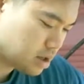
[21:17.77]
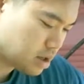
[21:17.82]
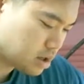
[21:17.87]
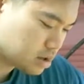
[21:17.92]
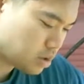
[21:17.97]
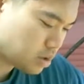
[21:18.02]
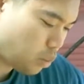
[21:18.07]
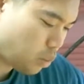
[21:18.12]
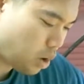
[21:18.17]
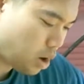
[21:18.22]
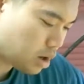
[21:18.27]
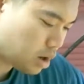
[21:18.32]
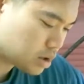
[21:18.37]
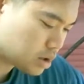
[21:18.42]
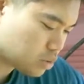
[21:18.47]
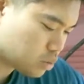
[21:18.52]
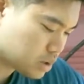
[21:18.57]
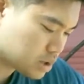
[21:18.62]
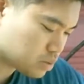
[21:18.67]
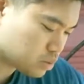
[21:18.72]
The
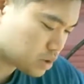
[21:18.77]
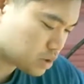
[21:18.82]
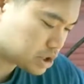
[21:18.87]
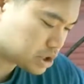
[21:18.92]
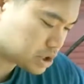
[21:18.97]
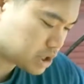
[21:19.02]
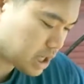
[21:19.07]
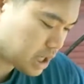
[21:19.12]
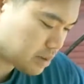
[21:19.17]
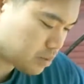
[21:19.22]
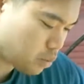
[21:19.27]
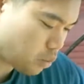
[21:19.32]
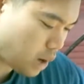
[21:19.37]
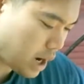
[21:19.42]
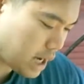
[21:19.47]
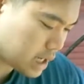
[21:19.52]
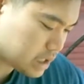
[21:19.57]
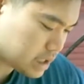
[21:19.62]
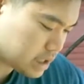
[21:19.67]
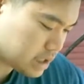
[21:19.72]
water with which they
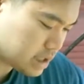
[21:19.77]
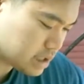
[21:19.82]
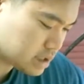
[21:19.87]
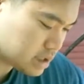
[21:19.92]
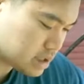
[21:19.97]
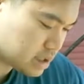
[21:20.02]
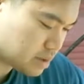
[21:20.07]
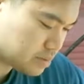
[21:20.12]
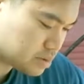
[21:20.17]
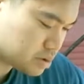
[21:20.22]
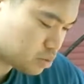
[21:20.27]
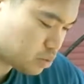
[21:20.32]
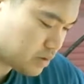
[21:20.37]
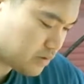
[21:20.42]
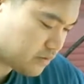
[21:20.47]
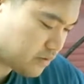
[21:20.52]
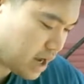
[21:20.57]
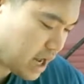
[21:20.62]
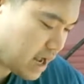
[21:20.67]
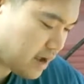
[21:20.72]
wetted his lips
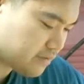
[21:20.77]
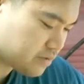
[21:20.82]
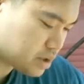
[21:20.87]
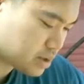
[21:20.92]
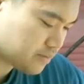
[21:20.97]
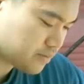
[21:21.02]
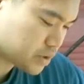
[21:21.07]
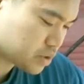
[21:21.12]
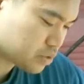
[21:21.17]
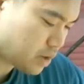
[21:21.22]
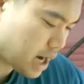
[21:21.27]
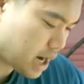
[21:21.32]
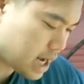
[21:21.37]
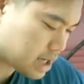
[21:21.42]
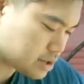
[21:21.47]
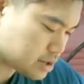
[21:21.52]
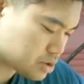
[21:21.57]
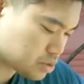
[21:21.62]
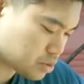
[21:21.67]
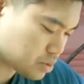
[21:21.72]
revived them
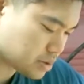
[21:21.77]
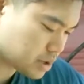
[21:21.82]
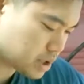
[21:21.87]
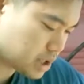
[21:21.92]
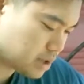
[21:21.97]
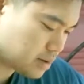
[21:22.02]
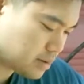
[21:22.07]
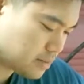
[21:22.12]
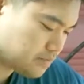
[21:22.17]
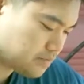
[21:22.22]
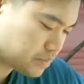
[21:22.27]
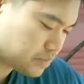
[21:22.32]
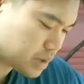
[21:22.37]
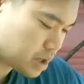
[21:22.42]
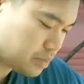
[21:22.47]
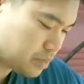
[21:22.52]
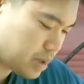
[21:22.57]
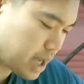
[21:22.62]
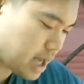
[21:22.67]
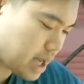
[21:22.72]
gradually.
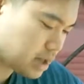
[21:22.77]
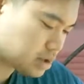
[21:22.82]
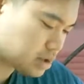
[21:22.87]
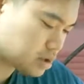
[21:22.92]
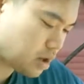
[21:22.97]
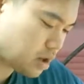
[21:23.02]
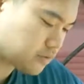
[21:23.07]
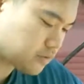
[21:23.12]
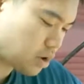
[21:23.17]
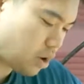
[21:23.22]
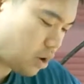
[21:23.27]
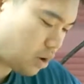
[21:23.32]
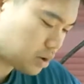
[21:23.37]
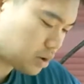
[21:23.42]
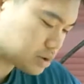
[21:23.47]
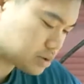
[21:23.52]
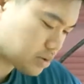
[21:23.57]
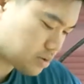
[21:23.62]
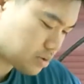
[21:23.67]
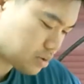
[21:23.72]

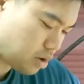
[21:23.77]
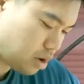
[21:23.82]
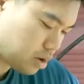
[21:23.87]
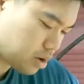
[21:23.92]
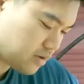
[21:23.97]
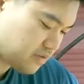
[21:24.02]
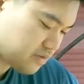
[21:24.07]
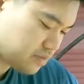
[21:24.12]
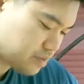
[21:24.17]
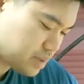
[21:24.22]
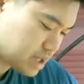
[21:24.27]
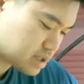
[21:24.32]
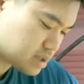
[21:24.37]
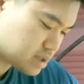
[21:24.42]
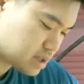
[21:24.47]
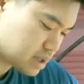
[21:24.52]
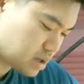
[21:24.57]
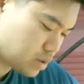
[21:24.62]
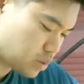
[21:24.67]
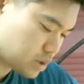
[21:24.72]
Pencroft also thought of
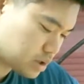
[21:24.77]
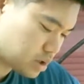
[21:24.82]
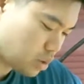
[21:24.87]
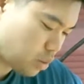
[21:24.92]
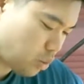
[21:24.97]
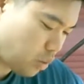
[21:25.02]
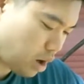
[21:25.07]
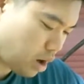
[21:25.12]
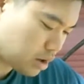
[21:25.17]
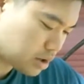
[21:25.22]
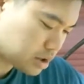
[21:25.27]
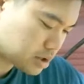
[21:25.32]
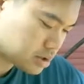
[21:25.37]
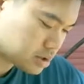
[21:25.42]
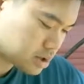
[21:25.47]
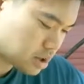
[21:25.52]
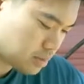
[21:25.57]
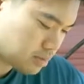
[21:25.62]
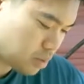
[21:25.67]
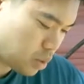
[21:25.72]
mixing with the
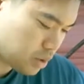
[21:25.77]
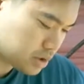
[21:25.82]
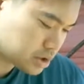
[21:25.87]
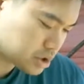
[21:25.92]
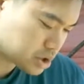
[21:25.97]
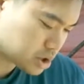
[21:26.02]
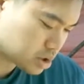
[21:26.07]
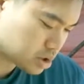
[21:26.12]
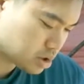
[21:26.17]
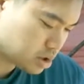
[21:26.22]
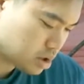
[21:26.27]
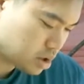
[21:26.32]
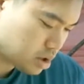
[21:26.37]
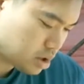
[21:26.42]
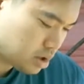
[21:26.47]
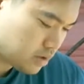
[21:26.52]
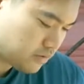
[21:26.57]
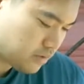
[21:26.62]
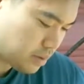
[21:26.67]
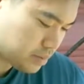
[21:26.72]
water some moisture
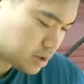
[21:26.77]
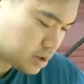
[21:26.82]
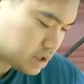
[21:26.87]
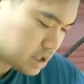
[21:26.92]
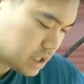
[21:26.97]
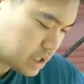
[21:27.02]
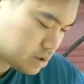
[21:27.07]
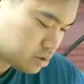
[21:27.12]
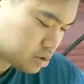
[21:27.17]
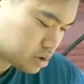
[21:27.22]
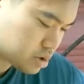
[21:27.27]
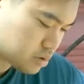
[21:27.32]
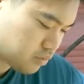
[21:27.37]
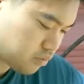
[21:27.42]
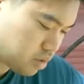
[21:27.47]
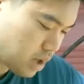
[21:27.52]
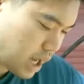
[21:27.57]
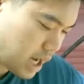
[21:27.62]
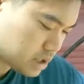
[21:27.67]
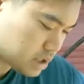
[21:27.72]
from the teacher's
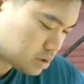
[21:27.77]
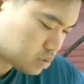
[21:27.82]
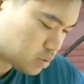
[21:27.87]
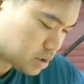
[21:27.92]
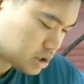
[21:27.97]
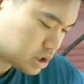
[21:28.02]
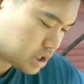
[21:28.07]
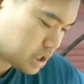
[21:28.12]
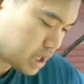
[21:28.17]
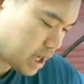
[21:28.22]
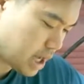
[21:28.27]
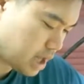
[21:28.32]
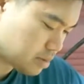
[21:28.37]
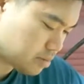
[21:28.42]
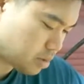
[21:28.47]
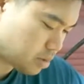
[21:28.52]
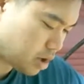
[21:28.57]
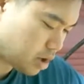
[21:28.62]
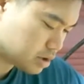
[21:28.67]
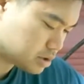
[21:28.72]
flask which he
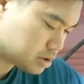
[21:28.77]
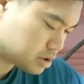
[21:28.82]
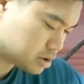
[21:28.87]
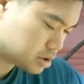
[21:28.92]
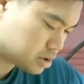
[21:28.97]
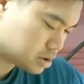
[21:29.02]
had brought.